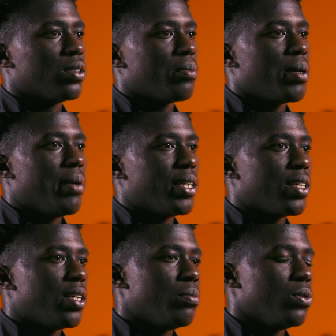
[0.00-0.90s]
as I made my
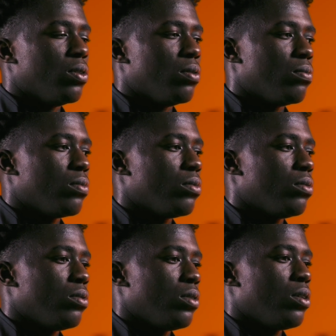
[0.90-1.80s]
debut
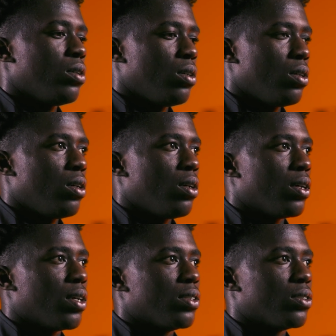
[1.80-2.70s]

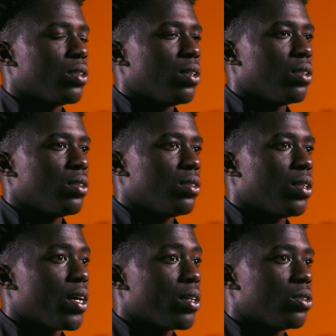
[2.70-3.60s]
against the
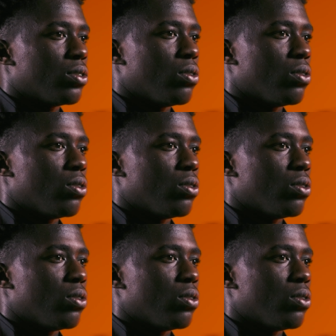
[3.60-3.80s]
Tigers.